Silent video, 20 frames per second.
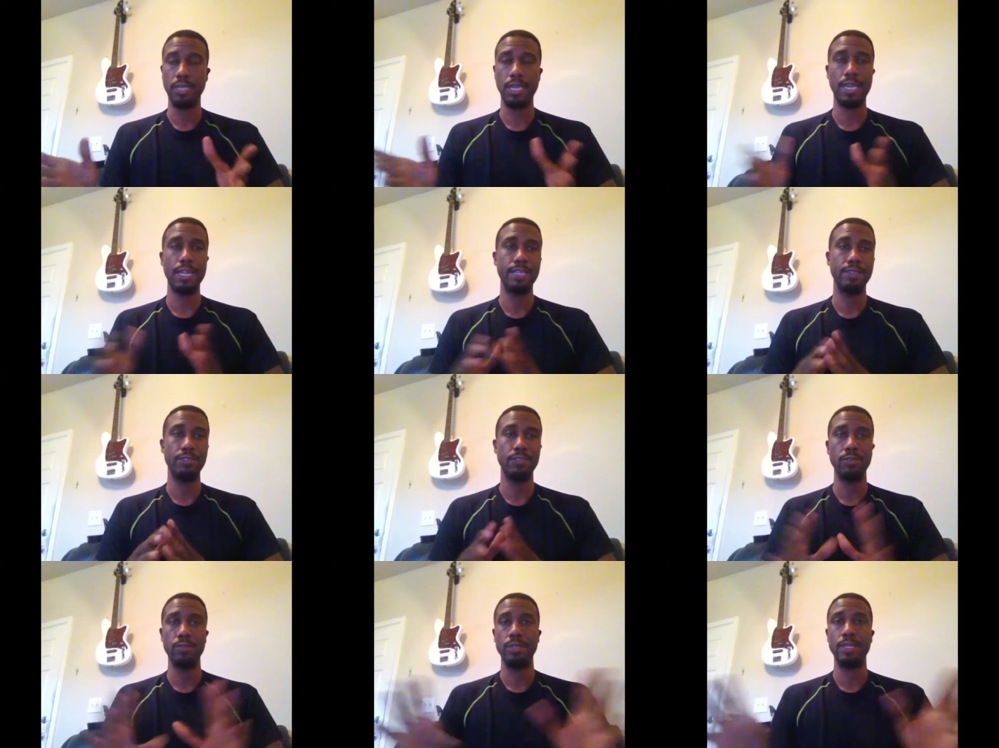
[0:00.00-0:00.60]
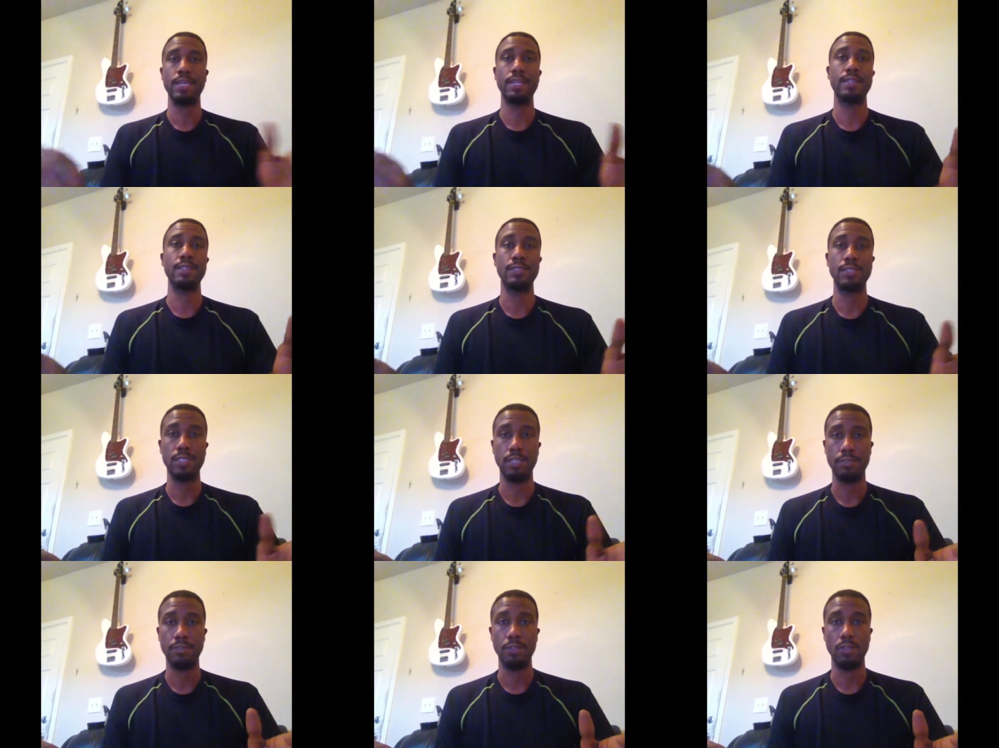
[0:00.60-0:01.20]
can't even do none of the
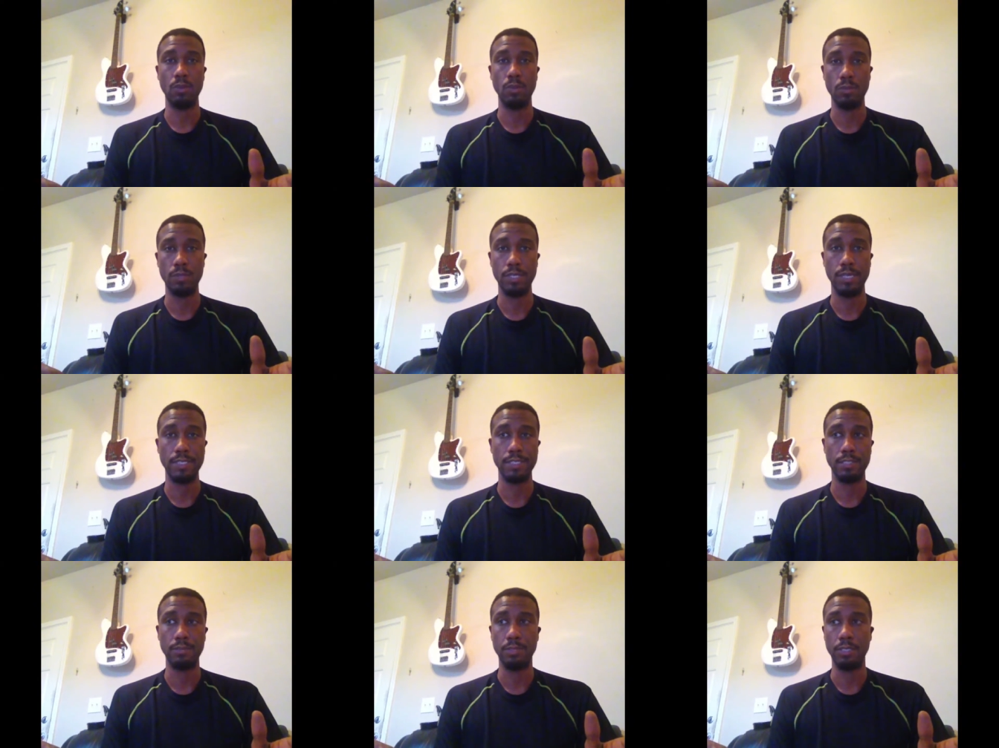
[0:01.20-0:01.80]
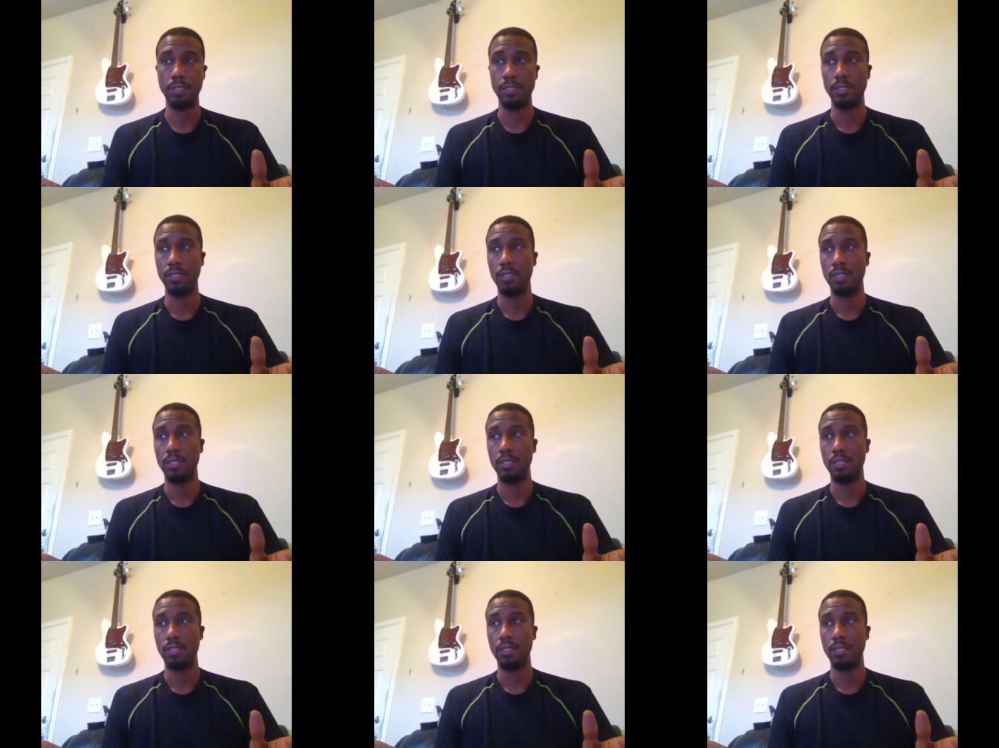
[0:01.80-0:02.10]
stuff in the Old Testament